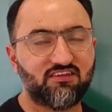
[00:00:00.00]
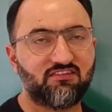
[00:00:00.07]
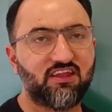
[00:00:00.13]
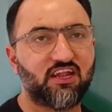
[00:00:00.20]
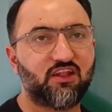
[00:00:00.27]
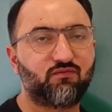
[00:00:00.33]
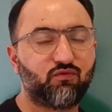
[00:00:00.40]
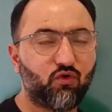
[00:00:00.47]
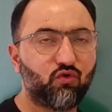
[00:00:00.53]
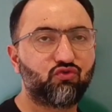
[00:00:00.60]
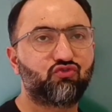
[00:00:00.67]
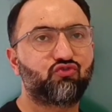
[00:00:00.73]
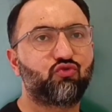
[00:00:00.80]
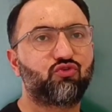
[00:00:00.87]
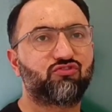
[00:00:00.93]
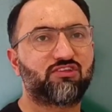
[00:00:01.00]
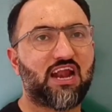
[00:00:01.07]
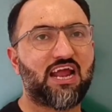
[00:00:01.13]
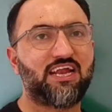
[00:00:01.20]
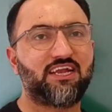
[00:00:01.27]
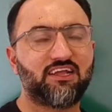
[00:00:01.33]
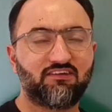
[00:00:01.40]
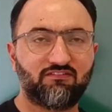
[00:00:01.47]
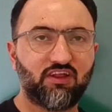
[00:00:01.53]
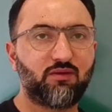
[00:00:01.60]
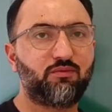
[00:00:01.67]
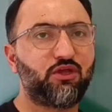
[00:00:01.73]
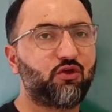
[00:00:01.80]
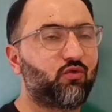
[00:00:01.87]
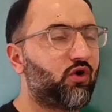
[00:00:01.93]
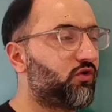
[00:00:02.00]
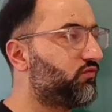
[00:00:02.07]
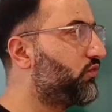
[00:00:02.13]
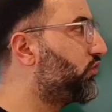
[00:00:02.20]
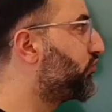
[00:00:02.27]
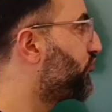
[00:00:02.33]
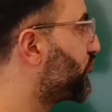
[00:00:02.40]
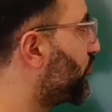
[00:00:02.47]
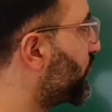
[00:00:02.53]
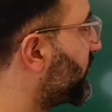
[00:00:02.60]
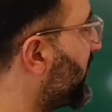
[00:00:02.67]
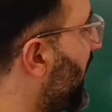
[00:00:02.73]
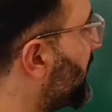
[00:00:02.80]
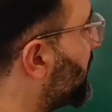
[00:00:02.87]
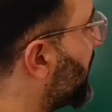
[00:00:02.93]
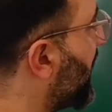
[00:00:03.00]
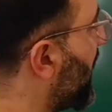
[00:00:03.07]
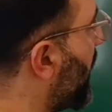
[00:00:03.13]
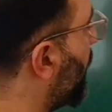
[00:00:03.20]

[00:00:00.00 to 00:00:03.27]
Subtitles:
is that the force towards right will be equal to force towards left.